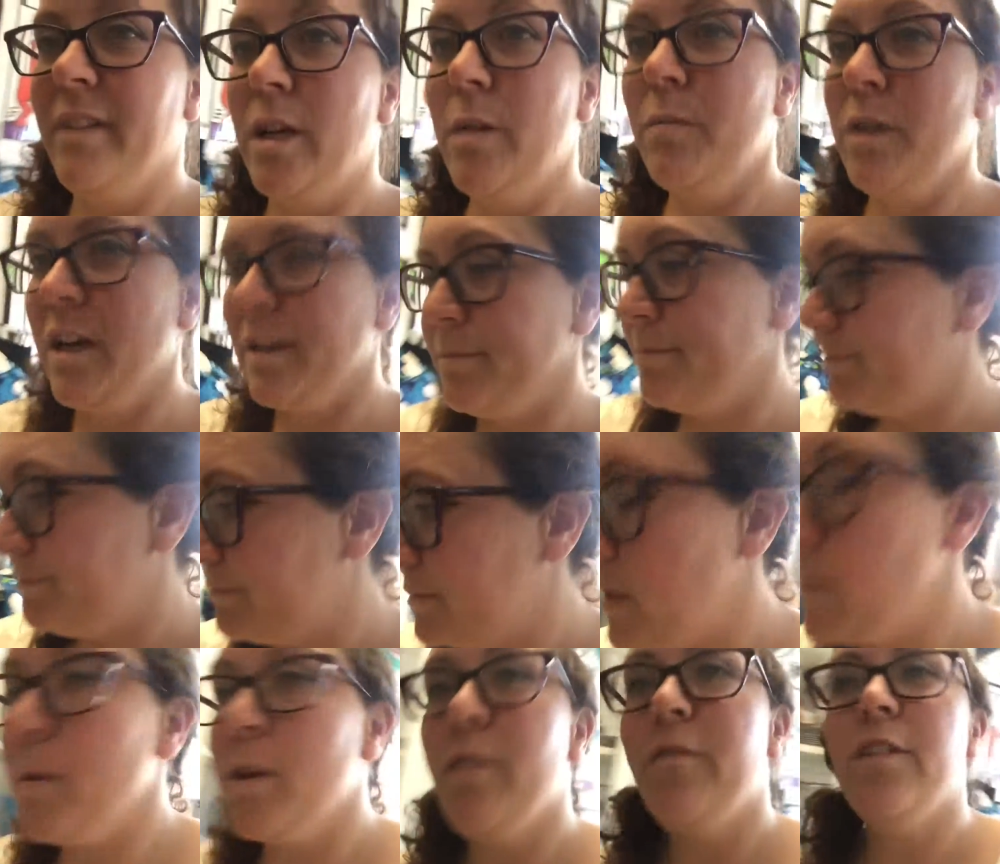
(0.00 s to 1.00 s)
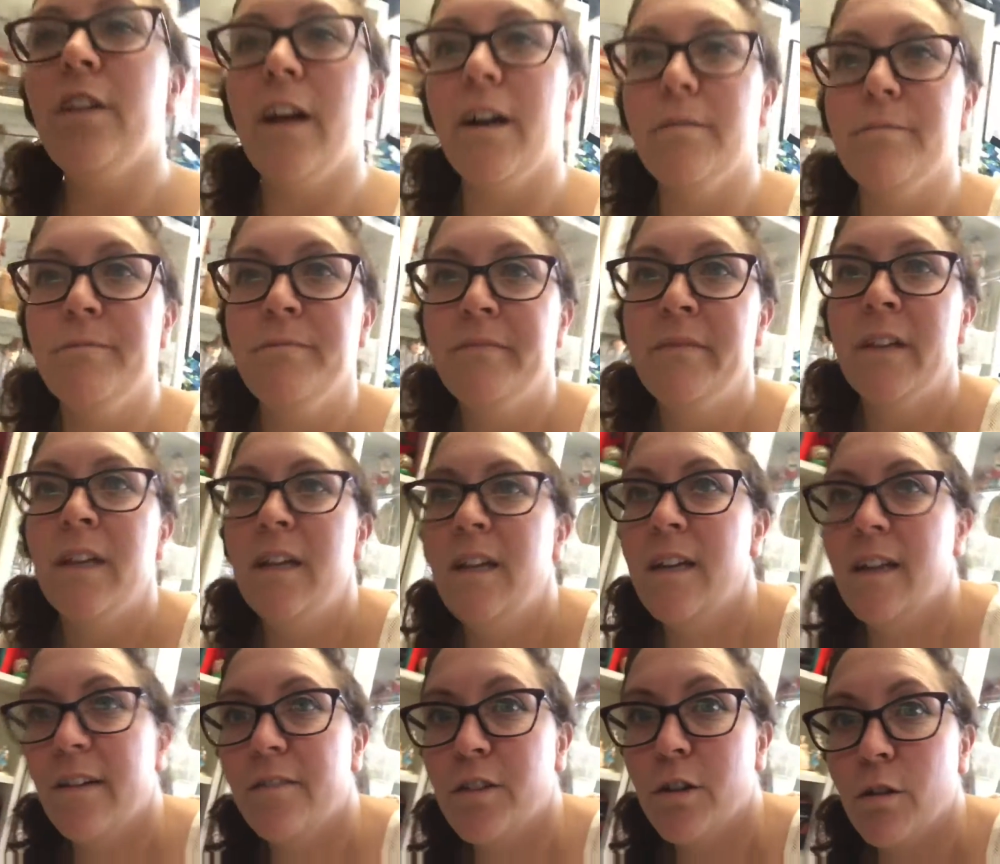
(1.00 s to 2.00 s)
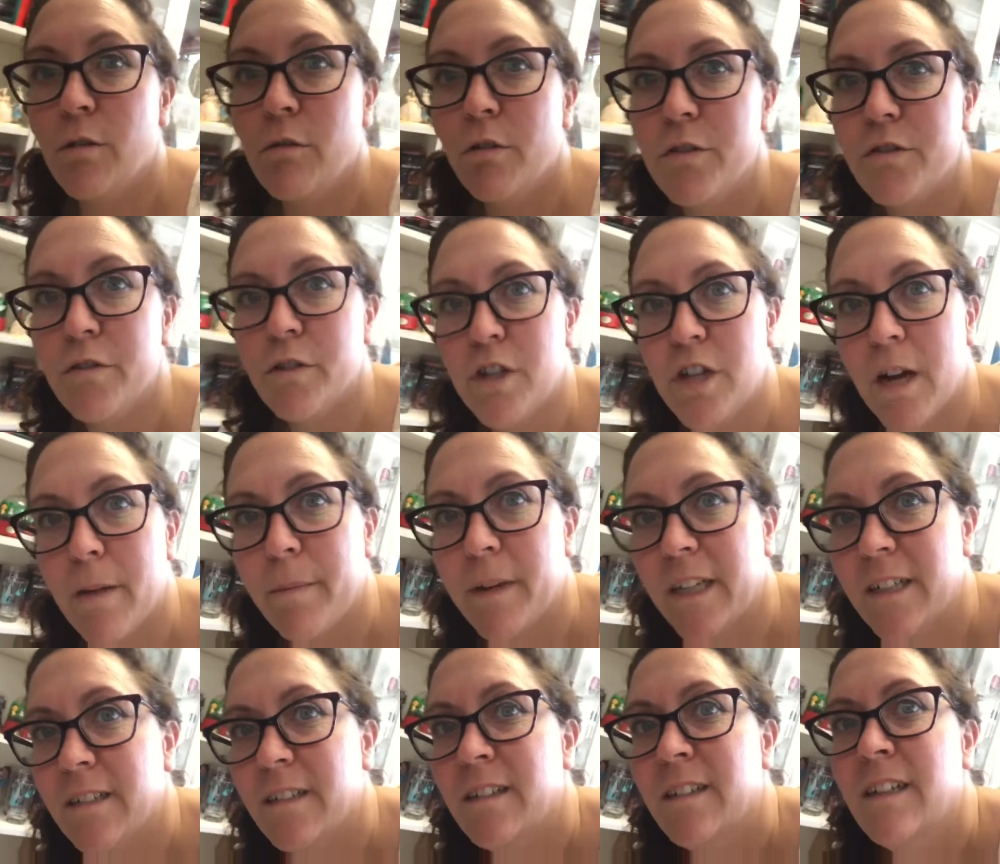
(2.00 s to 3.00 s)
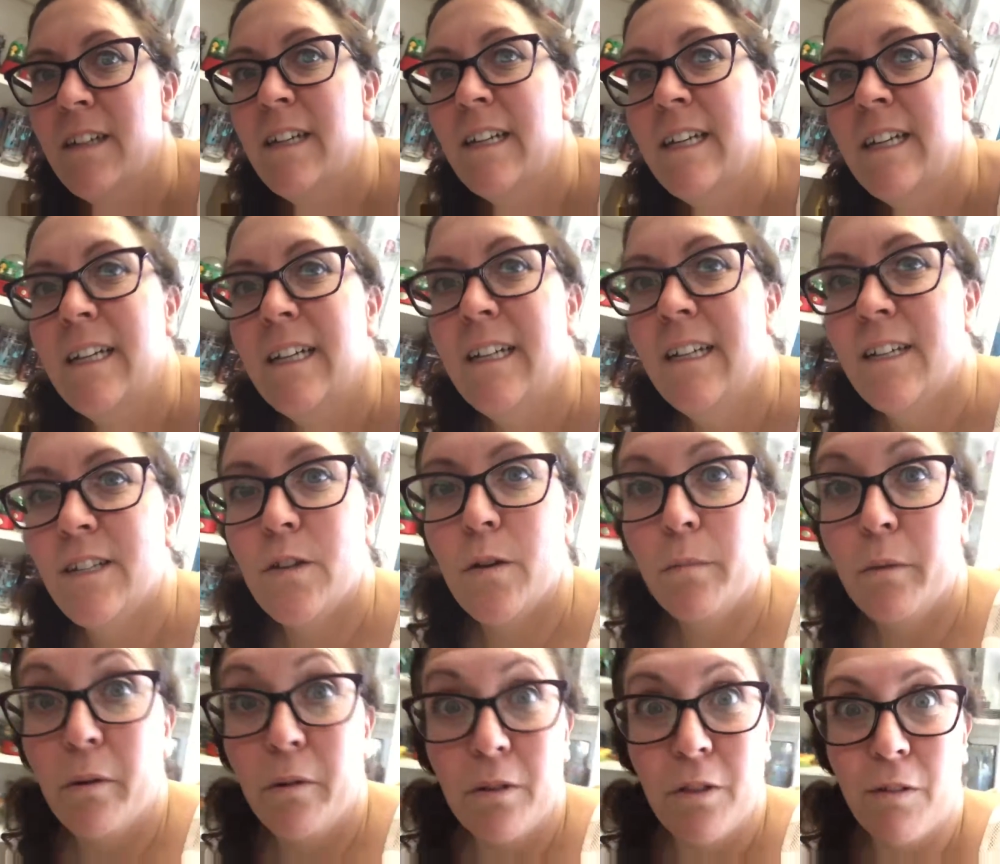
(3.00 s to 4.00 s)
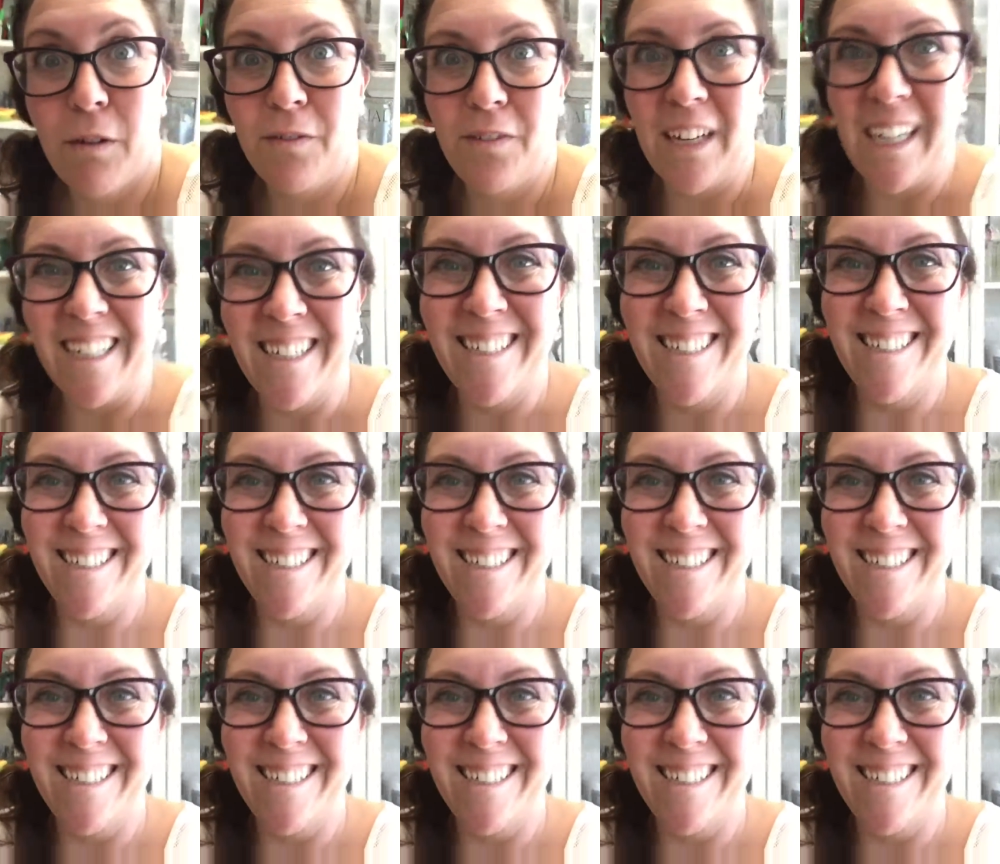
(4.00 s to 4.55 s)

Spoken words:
don't want to. It's beautiful out. I have to go grocery shopping, so I'm going thrifting.